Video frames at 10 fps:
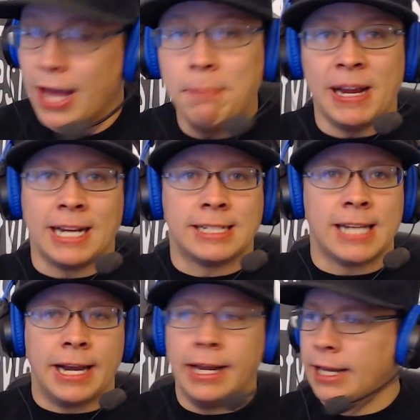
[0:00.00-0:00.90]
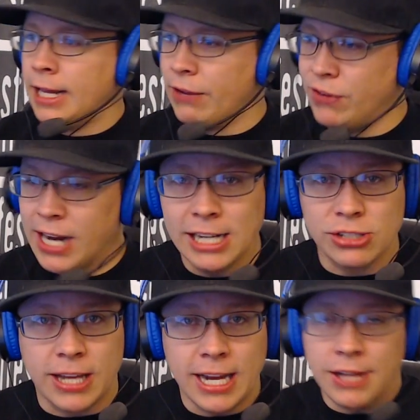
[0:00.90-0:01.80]
That being said, if you
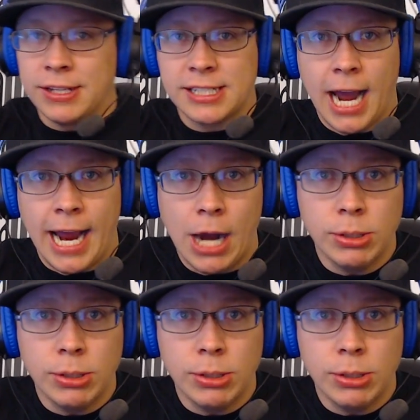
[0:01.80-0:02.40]
guys are kicking this guy